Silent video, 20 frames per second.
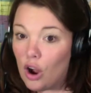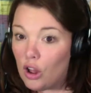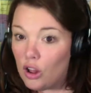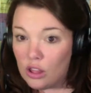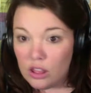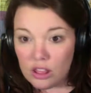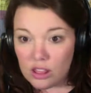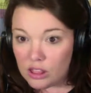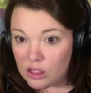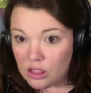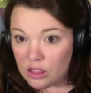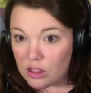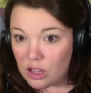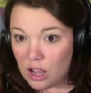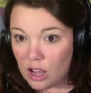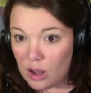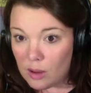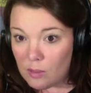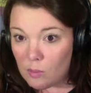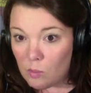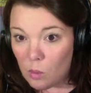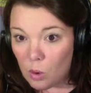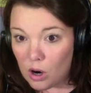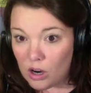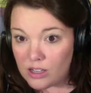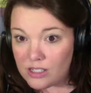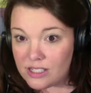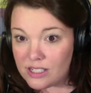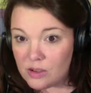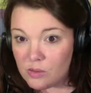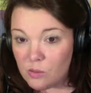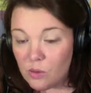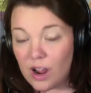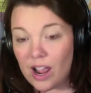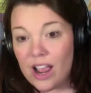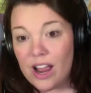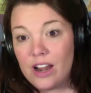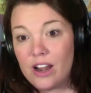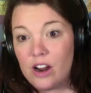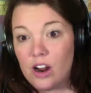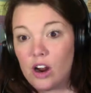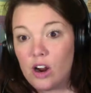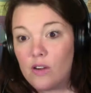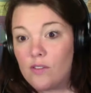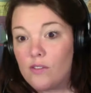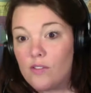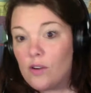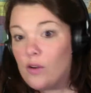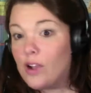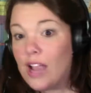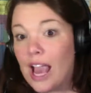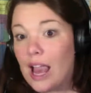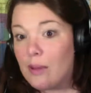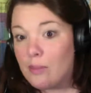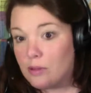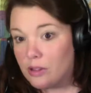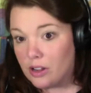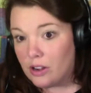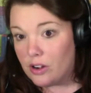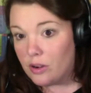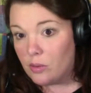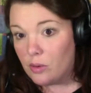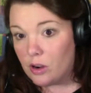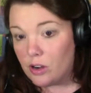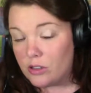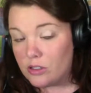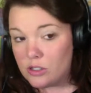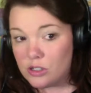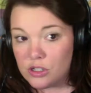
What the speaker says: words in red are vocabulary words.